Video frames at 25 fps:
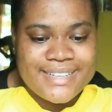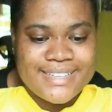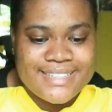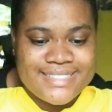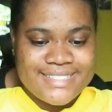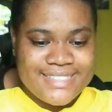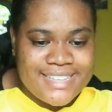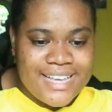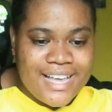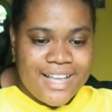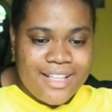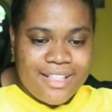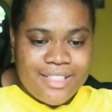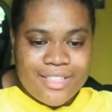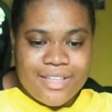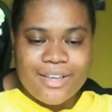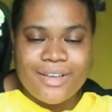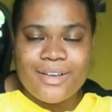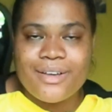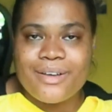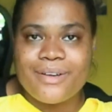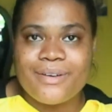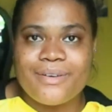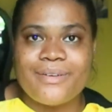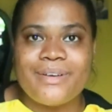It's
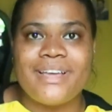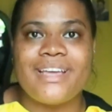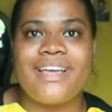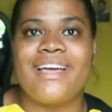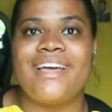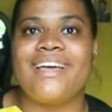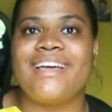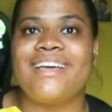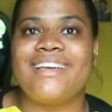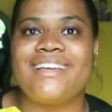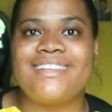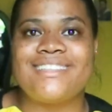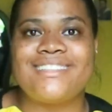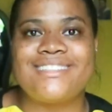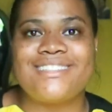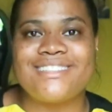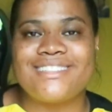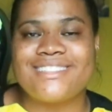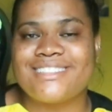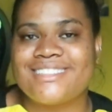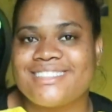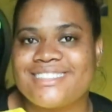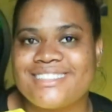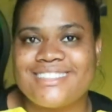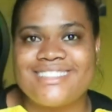yellow, it's
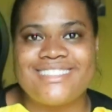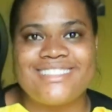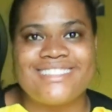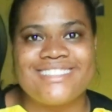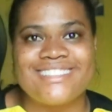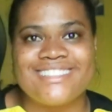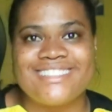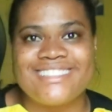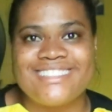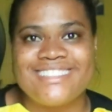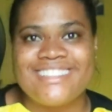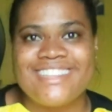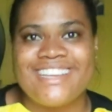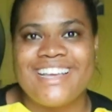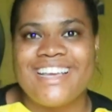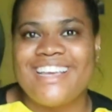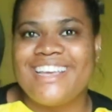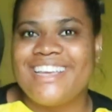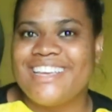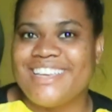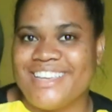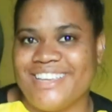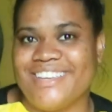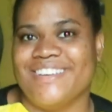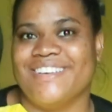just
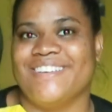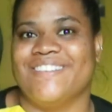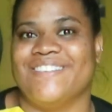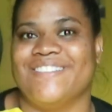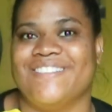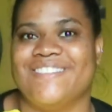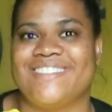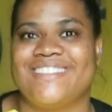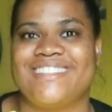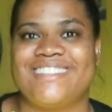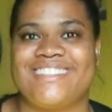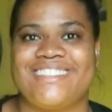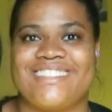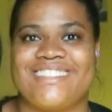cute.